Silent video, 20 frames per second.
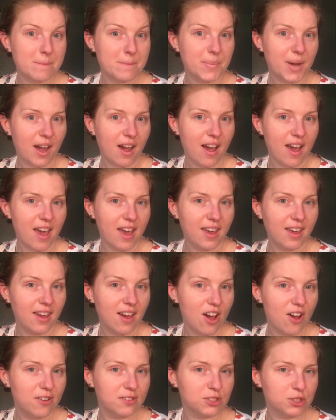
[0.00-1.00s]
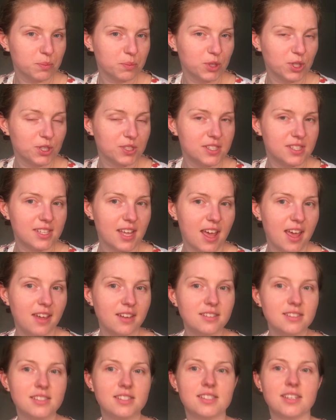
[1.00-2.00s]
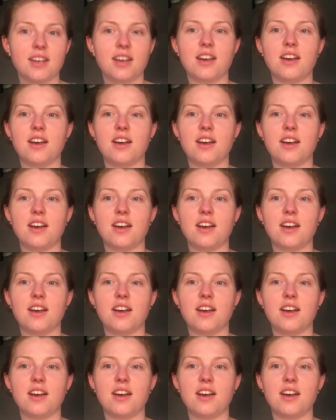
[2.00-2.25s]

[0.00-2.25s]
buy 100%.